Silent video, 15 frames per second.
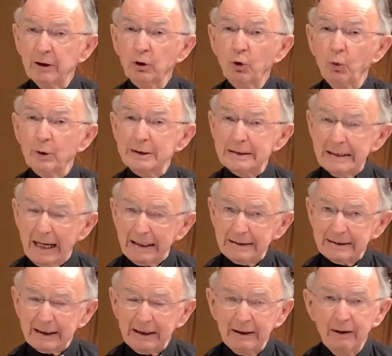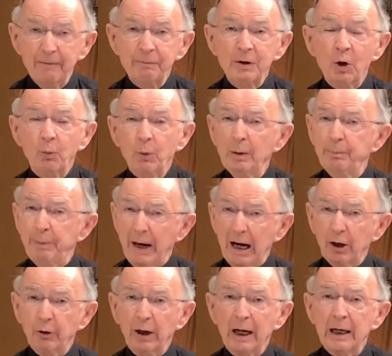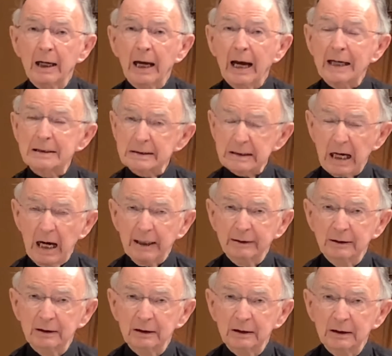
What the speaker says: who was 90, will bear a son.